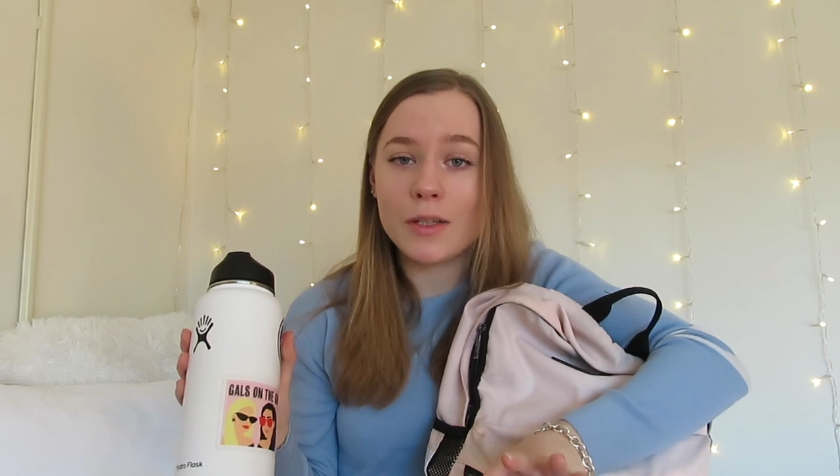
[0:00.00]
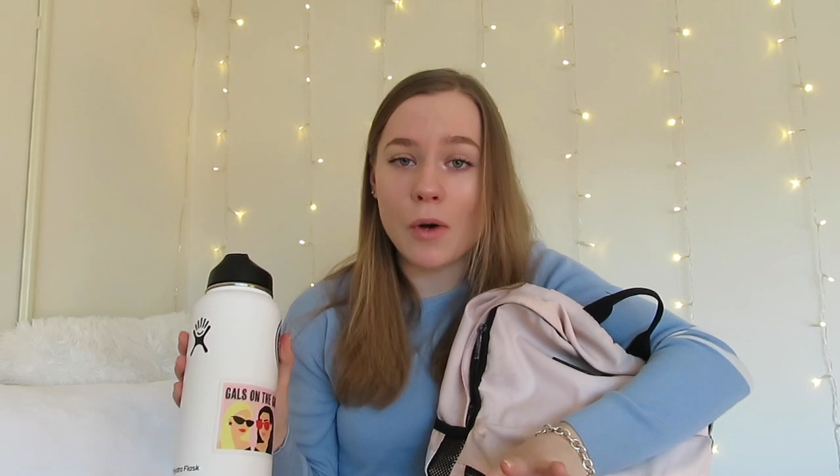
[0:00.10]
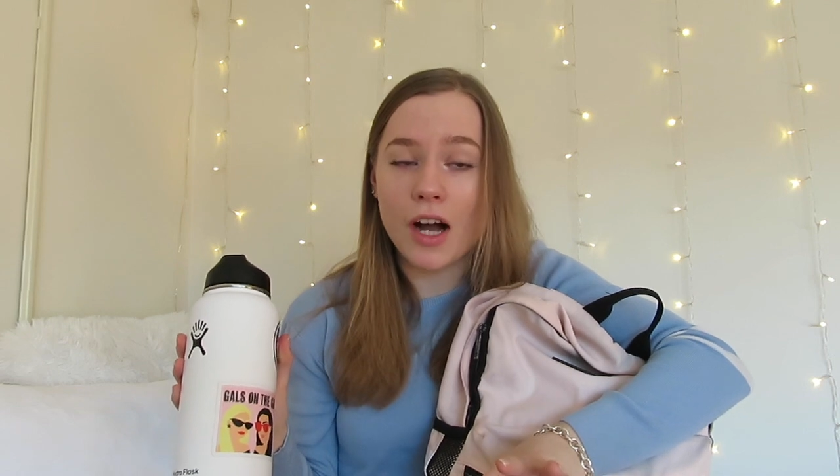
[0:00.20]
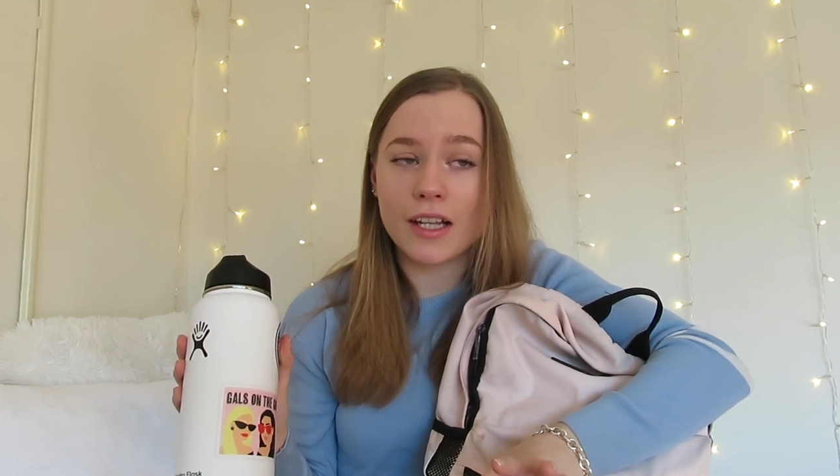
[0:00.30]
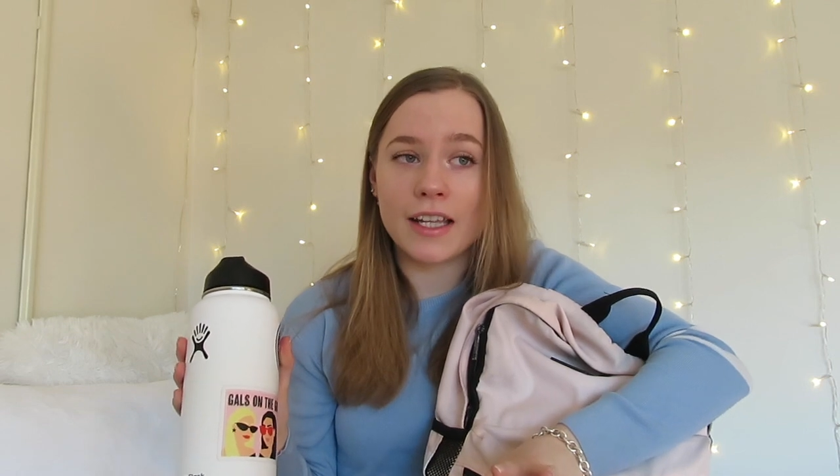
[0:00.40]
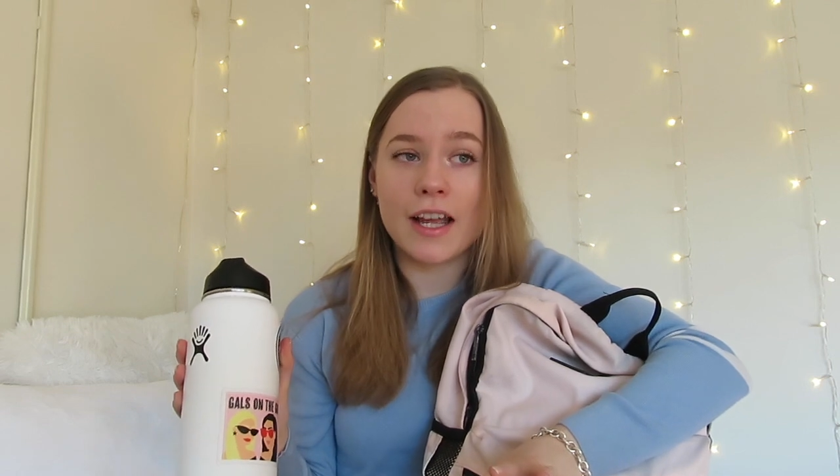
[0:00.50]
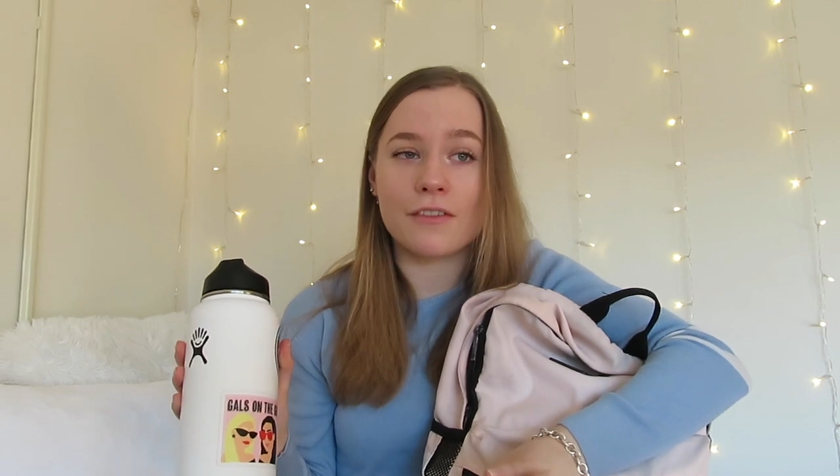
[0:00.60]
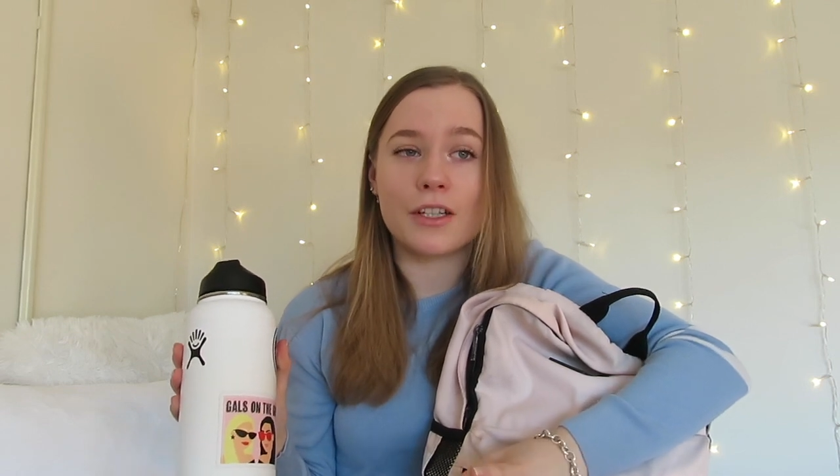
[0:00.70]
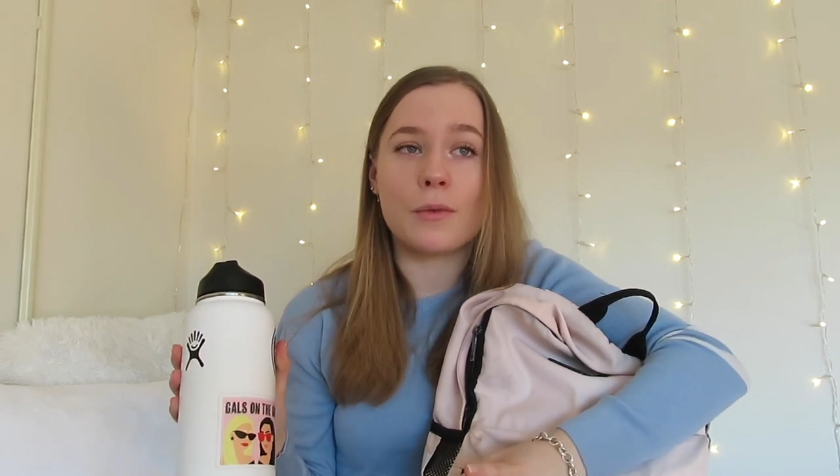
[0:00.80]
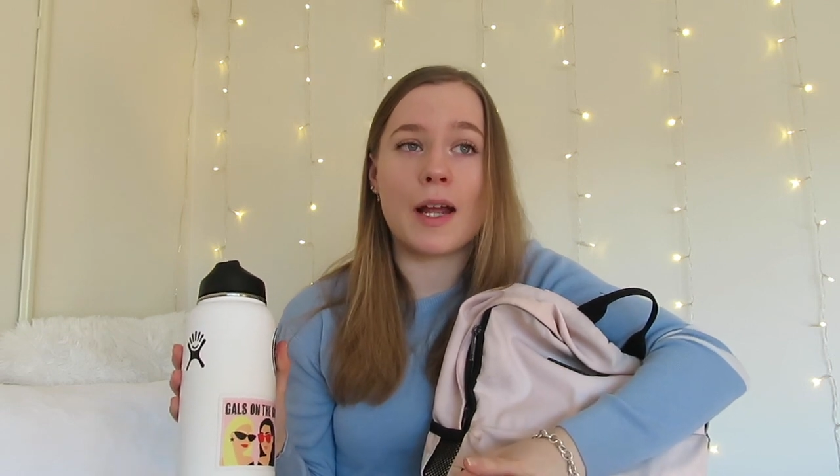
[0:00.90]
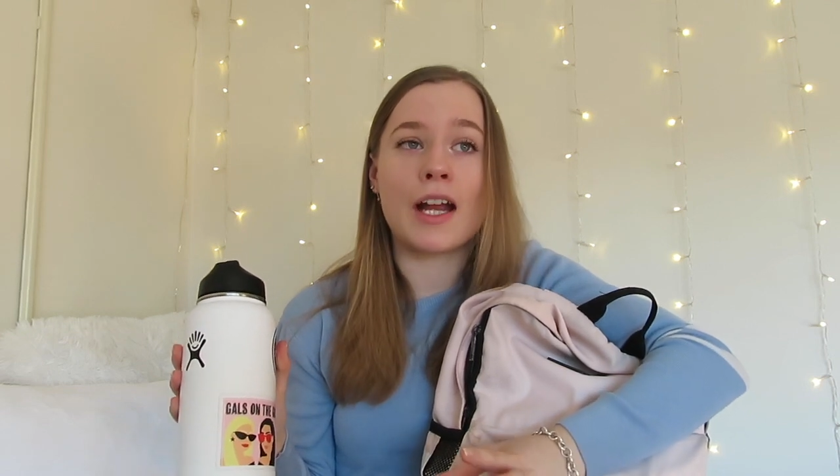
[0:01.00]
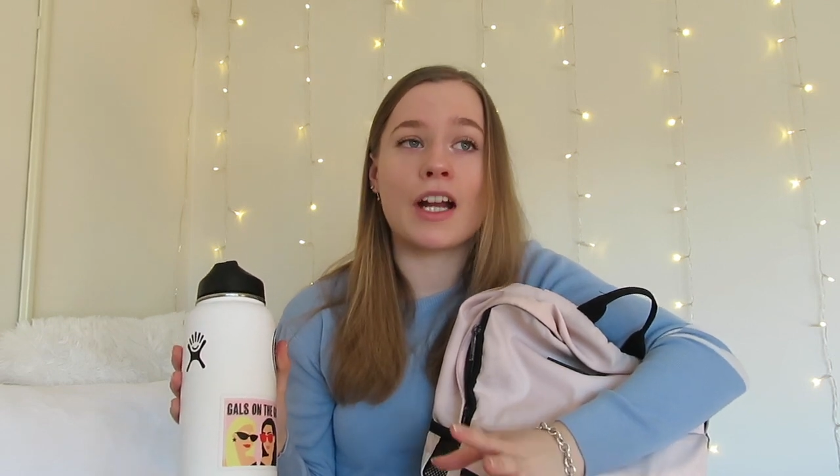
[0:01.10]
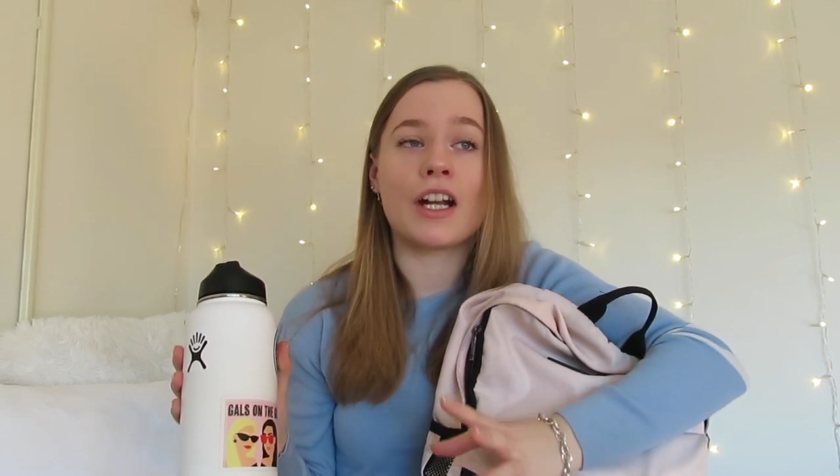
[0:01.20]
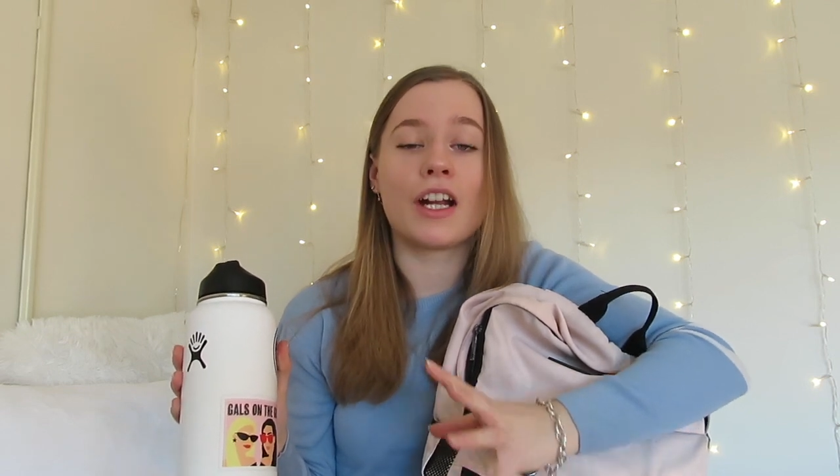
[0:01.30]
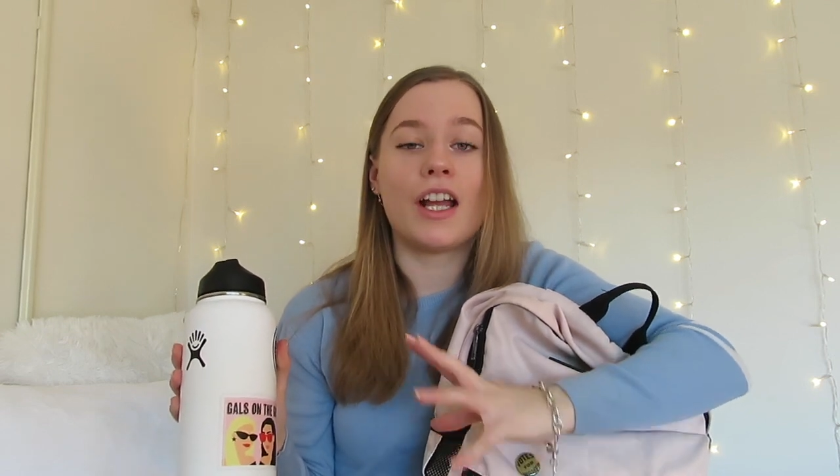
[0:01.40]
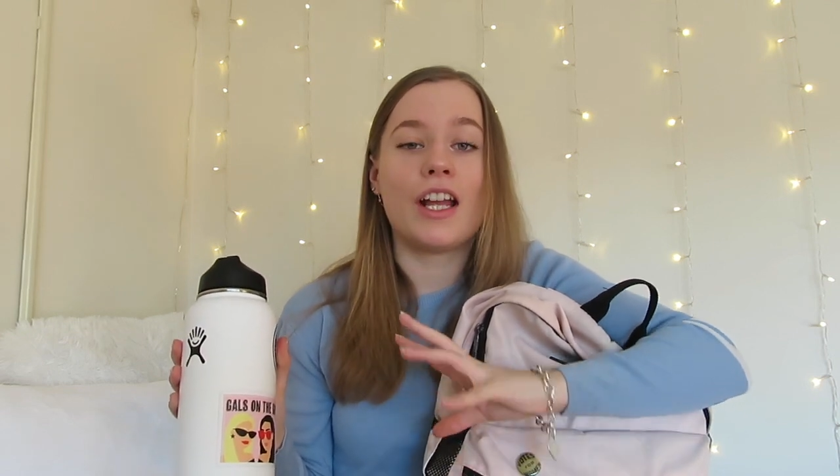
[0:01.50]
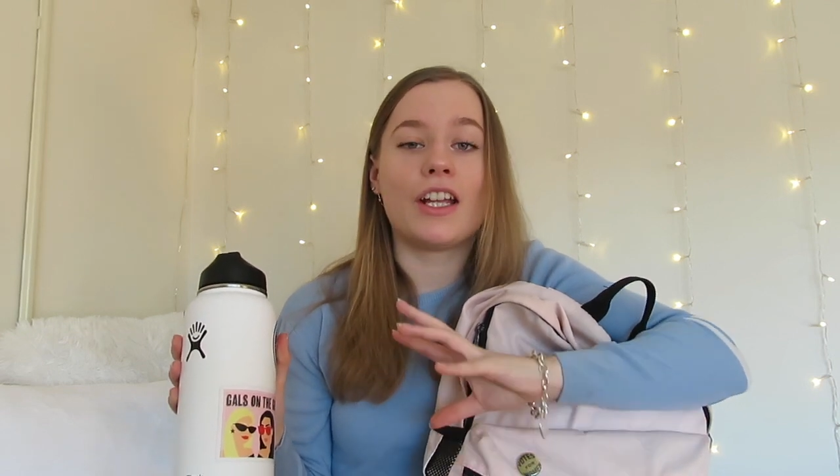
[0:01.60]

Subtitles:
walking everywhere.